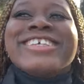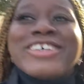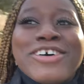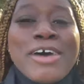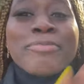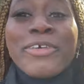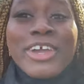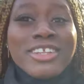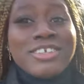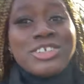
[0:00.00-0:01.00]
So I'm
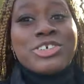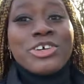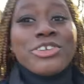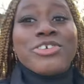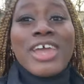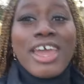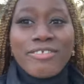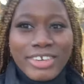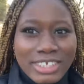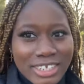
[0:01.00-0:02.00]
going to show you
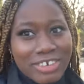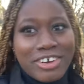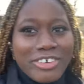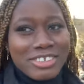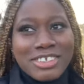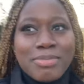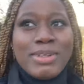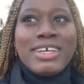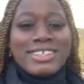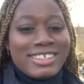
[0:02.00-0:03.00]
everything around this
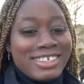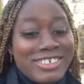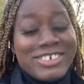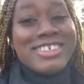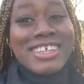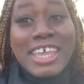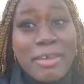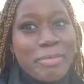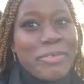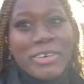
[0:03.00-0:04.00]
place. Just
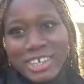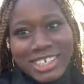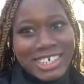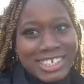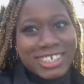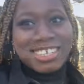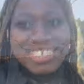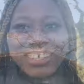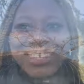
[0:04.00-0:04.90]
keep watching.